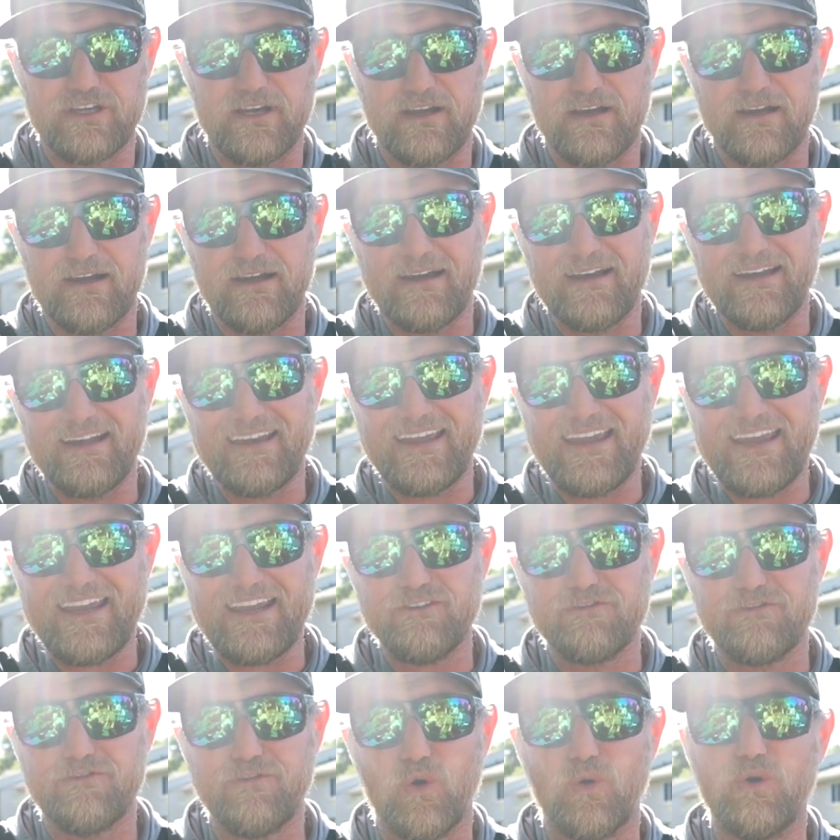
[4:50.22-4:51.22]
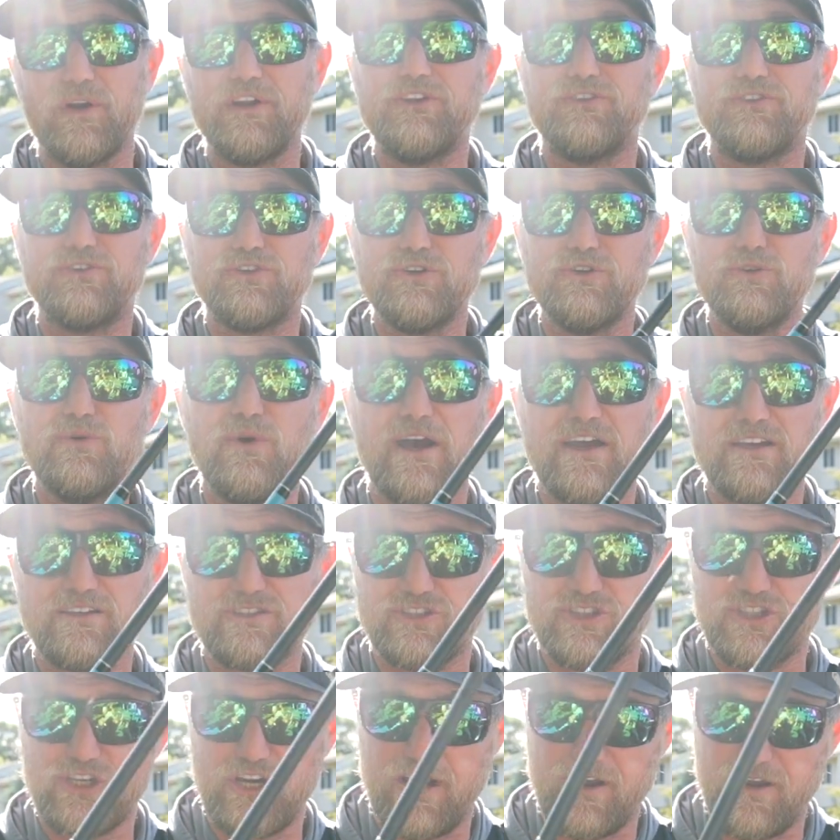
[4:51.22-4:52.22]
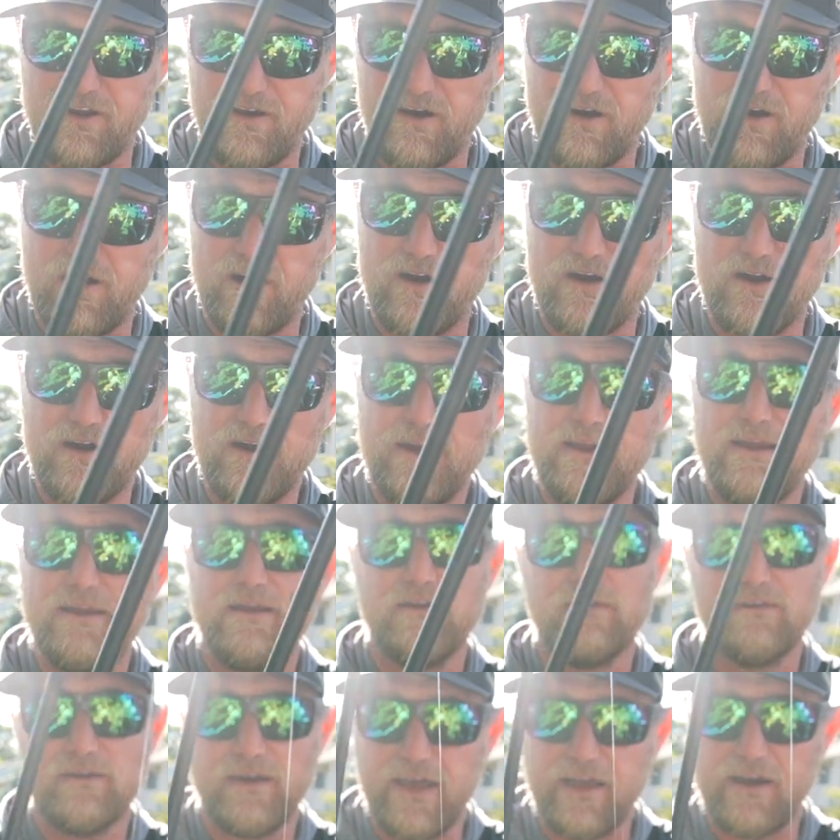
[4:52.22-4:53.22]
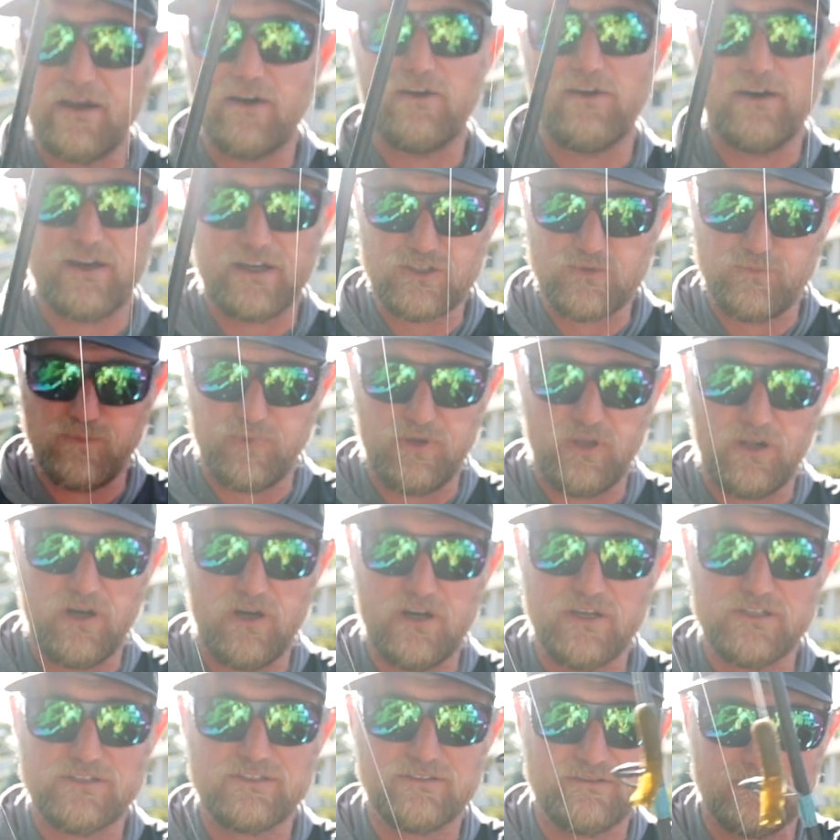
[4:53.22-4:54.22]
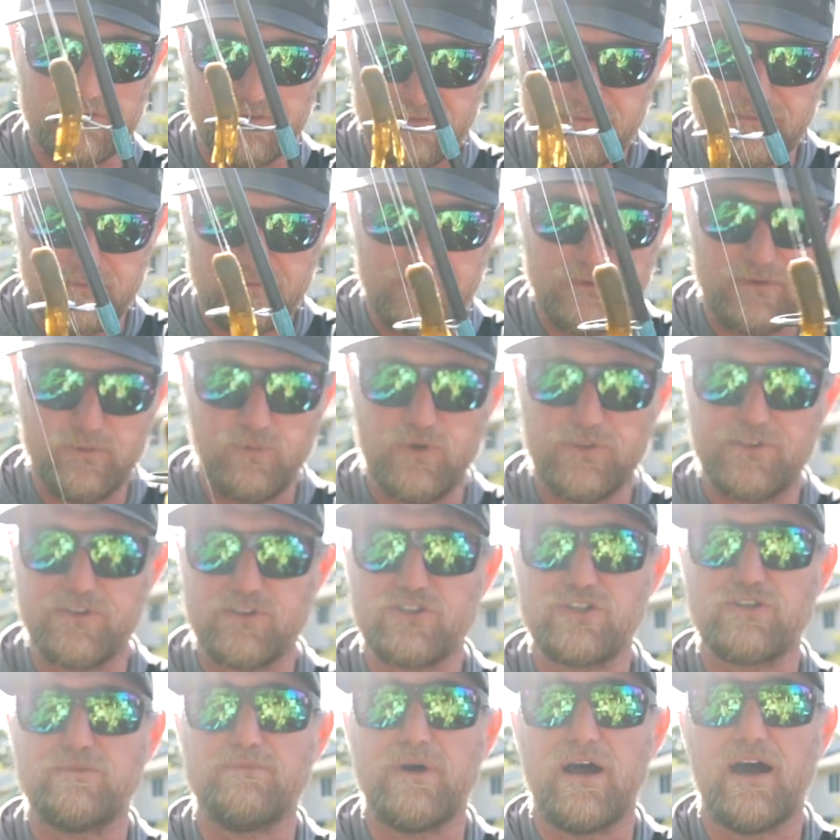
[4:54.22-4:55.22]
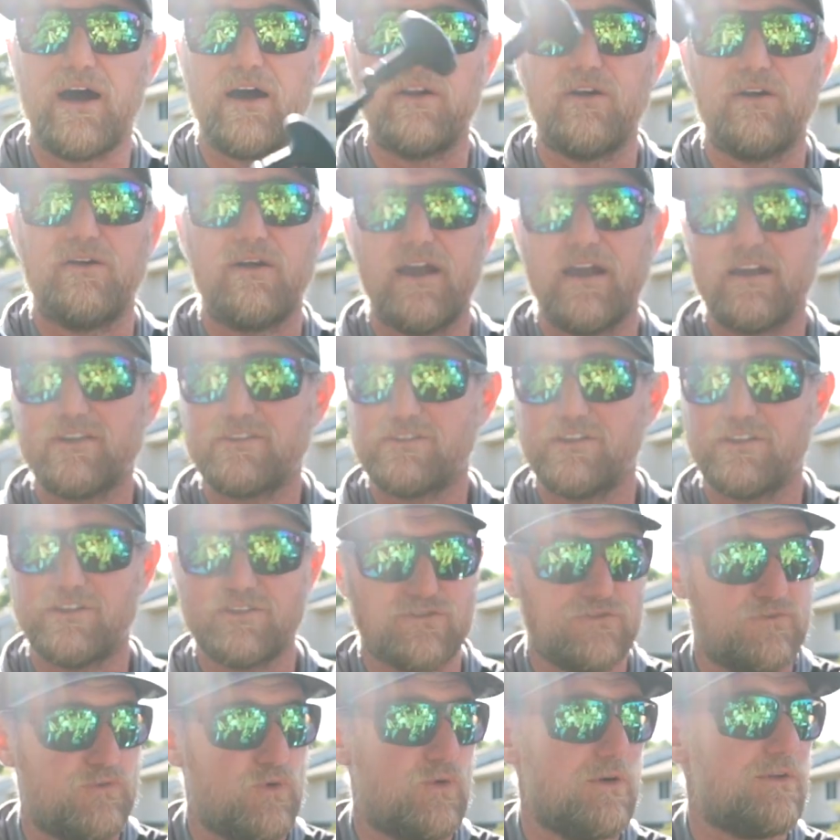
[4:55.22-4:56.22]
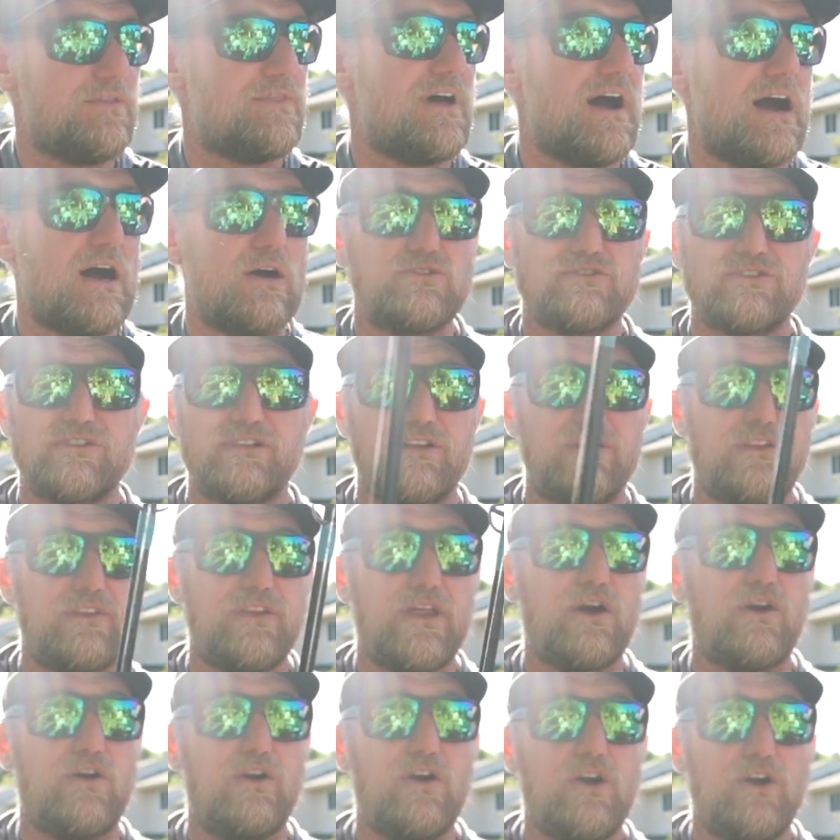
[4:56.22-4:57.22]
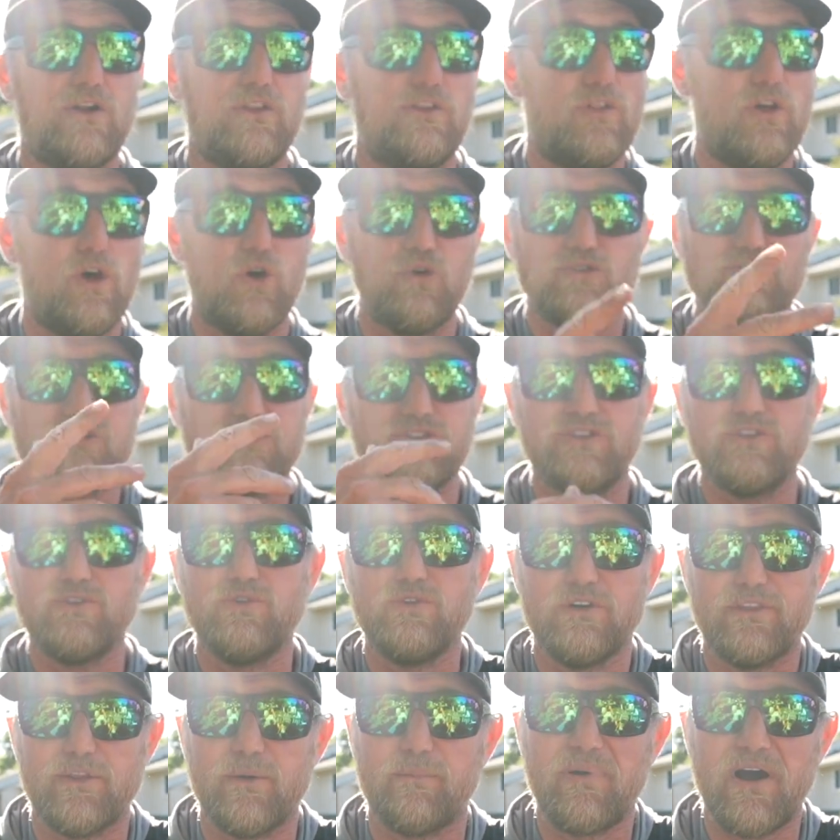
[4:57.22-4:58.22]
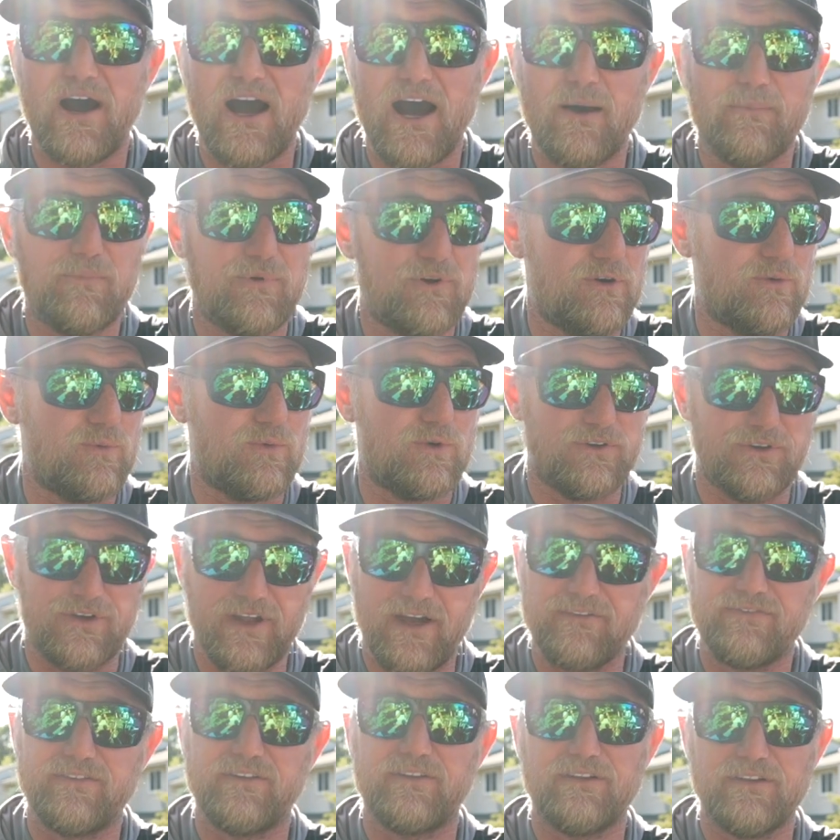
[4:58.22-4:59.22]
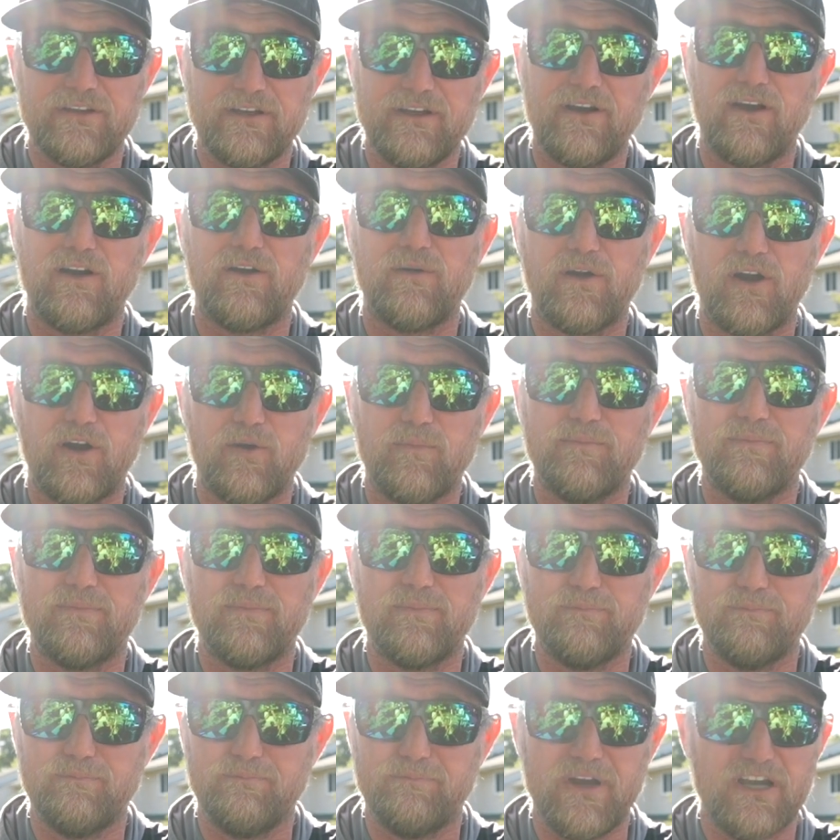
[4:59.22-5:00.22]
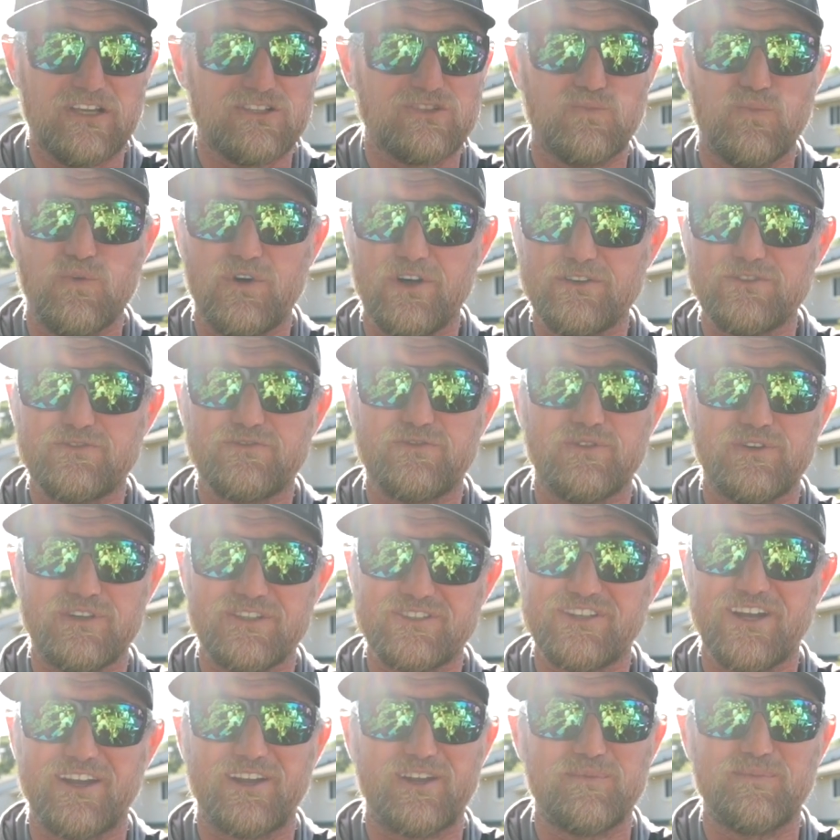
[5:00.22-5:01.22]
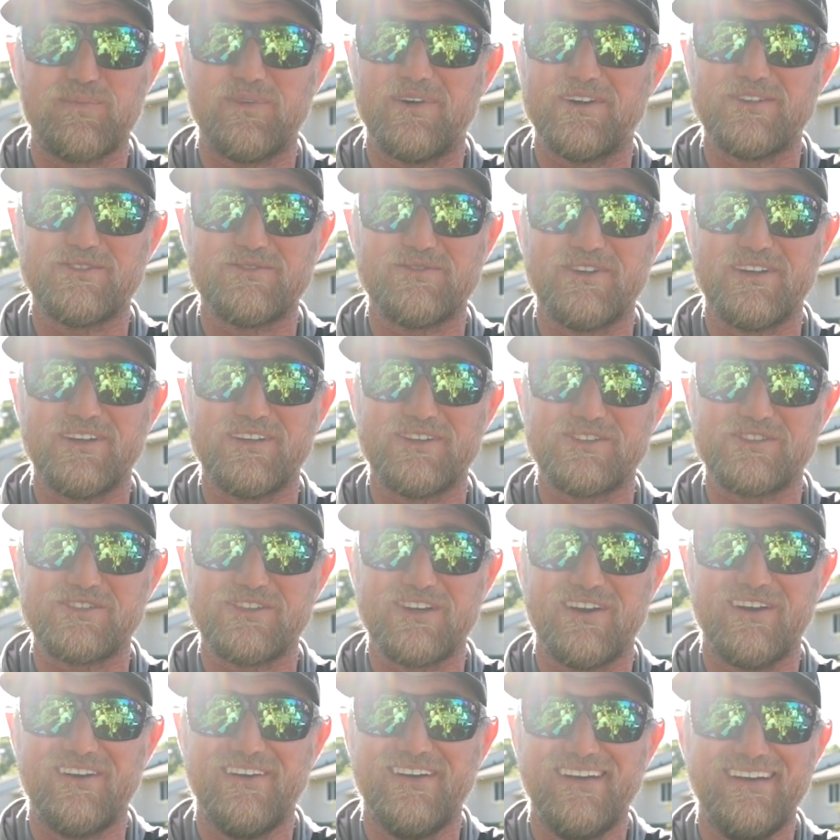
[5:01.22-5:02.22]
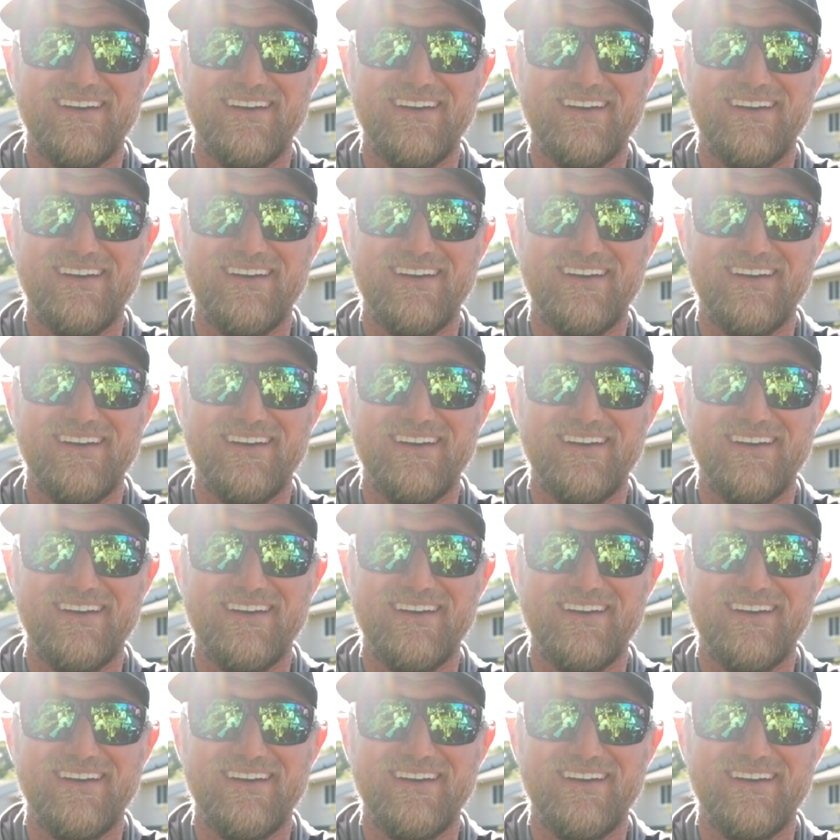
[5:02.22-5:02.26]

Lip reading: a 842 SJR NRX Plus with a Shimano Accents 4000, and those two and the popper were definitely our best ones for a second place finish. So,